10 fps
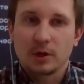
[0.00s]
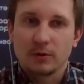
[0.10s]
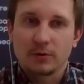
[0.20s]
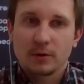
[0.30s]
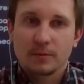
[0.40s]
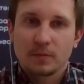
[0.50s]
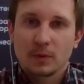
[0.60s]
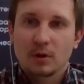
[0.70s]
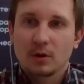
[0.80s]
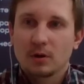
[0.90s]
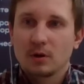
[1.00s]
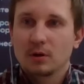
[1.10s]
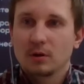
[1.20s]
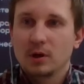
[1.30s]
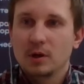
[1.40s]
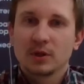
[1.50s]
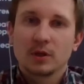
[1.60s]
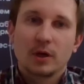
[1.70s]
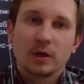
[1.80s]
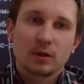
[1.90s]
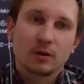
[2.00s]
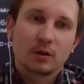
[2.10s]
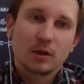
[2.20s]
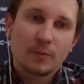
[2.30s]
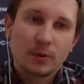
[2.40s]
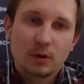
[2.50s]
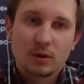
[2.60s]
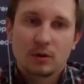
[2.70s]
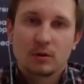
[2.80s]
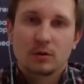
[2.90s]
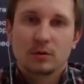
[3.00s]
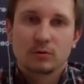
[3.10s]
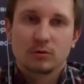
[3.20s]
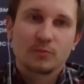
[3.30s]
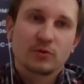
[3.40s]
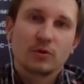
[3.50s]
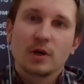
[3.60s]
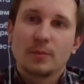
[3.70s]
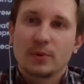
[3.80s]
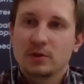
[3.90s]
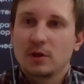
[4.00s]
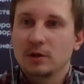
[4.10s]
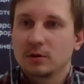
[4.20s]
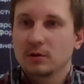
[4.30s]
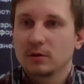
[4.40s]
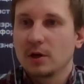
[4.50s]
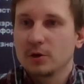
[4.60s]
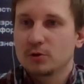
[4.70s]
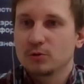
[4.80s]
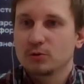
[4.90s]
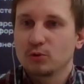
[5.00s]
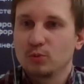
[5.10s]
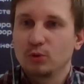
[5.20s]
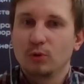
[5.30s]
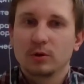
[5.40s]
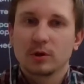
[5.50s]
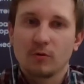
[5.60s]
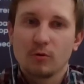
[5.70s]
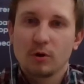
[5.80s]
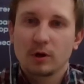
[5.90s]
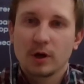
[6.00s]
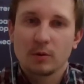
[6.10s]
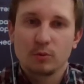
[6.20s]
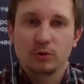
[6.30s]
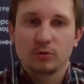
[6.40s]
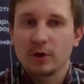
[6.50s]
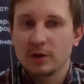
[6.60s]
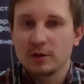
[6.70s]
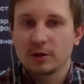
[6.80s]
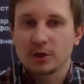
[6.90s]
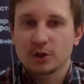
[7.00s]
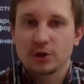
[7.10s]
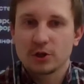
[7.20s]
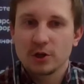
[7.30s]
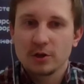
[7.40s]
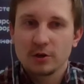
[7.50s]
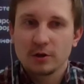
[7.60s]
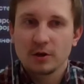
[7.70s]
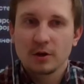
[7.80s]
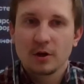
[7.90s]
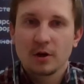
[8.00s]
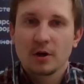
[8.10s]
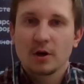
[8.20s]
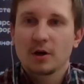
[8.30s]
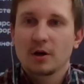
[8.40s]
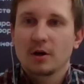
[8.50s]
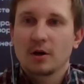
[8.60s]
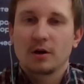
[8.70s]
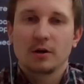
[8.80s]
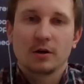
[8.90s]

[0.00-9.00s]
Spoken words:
The main thing is the preliminary study. The preliminary study will define the future fate of